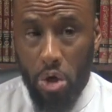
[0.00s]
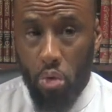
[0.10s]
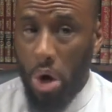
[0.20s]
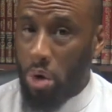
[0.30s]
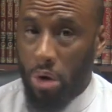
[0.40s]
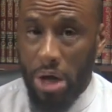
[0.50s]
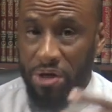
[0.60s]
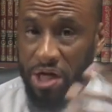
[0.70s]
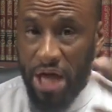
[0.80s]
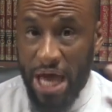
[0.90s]
well
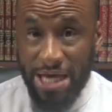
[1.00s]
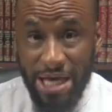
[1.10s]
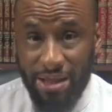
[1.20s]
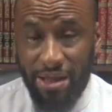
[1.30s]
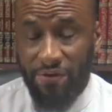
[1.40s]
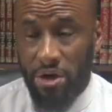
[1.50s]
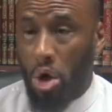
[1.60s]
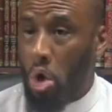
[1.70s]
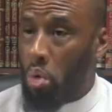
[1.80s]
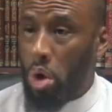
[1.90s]
grounded in hadith, even,
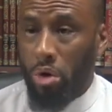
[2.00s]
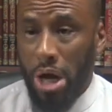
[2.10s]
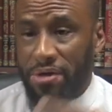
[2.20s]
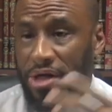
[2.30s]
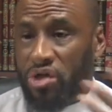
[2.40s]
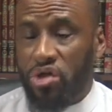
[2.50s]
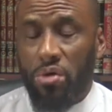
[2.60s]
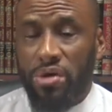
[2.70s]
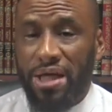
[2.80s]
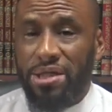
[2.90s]
well grounded in
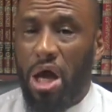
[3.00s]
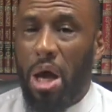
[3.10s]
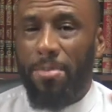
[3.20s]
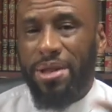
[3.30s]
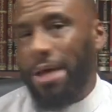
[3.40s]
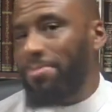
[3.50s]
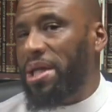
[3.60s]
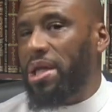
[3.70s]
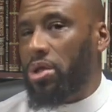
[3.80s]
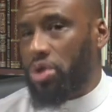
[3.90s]
certain things, but they
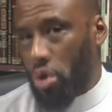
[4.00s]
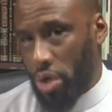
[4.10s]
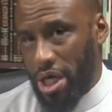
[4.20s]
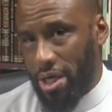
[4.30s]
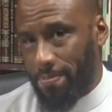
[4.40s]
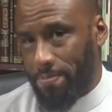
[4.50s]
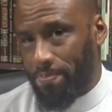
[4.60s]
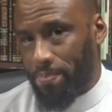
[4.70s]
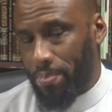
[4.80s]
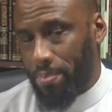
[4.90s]
belittle tawheed.
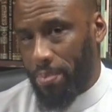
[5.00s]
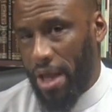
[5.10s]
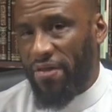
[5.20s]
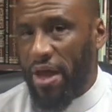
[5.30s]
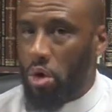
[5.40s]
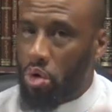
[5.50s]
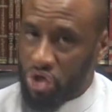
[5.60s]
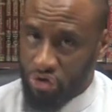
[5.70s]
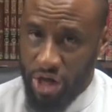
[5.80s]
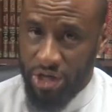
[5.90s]
And they go
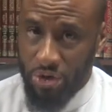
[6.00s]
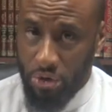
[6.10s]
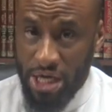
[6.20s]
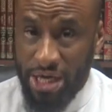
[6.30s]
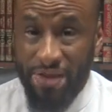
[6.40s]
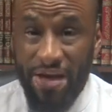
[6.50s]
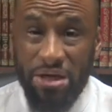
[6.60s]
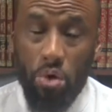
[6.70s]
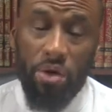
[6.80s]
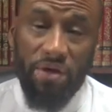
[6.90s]
astray in Tawheed and they
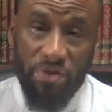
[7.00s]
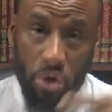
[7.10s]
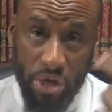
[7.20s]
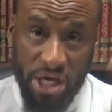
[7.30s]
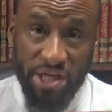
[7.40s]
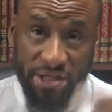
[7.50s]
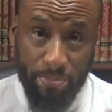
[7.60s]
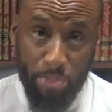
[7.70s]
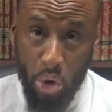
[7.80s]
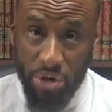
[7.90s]
don't give Tawheed its
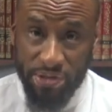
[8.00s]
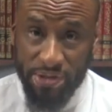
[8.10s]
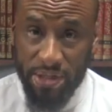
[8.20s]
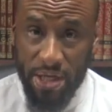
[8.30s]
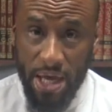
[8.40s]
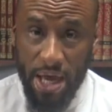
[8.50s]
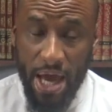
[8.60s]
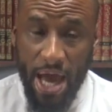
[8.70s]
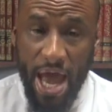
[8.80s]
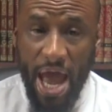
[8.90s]
importance
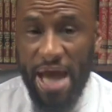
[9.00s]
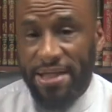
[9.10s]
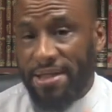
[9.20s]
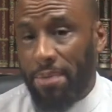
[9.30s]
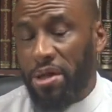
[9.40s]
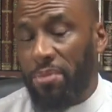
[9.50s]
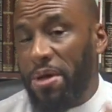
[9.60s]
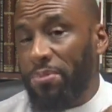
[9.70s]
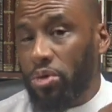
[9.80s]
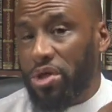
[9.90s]
and some of the
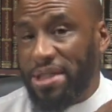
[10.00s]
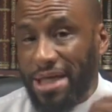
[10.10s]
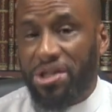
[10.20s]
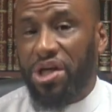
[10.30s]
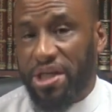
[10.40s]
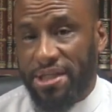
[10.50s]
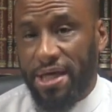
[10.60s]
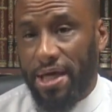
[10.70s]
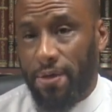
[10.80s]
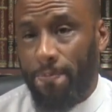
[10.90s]
people to such an
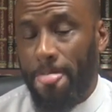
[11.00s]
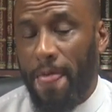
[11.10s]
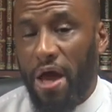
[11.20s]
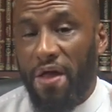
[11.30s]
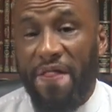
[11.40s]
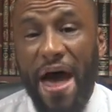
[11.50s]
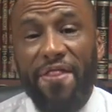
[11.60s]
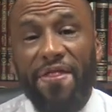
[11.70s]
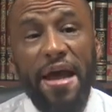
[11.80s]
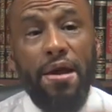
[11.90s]
extent
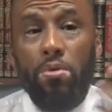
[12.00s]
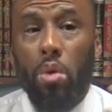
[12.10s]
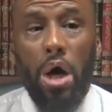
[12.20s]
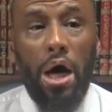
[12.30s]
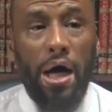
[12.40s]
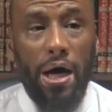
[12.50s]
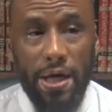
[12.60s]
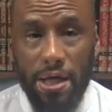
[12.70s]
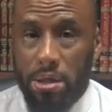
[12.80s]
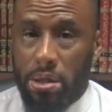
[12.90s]
that they
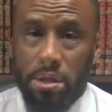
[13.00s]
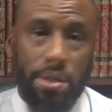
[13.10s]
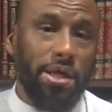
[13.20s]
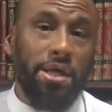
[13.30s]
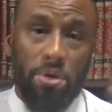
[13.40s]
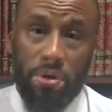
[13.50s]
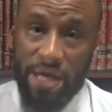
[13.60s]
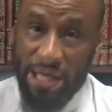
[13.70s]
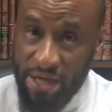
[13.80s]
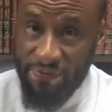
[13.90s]
uh, either
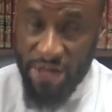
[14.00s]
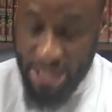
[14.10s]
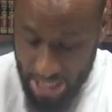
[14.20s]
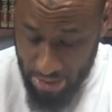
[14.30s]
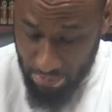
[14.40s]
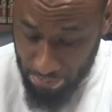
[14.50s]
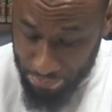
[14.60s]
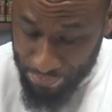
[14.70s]
they leave the dean